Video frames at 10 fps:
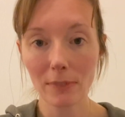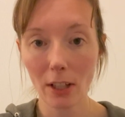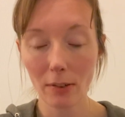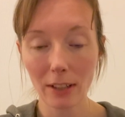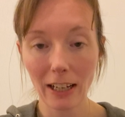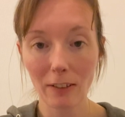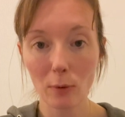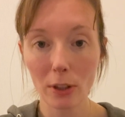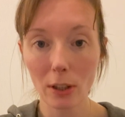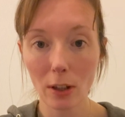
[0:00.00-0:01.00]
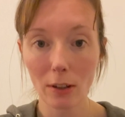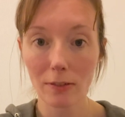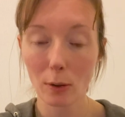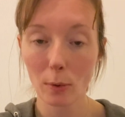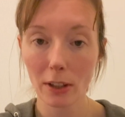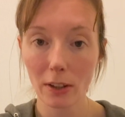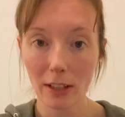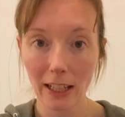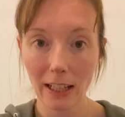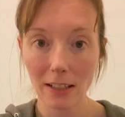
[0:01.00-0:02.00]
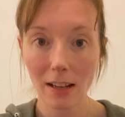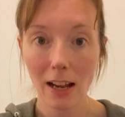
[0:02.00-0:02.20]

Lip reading: only have what you love or what you need.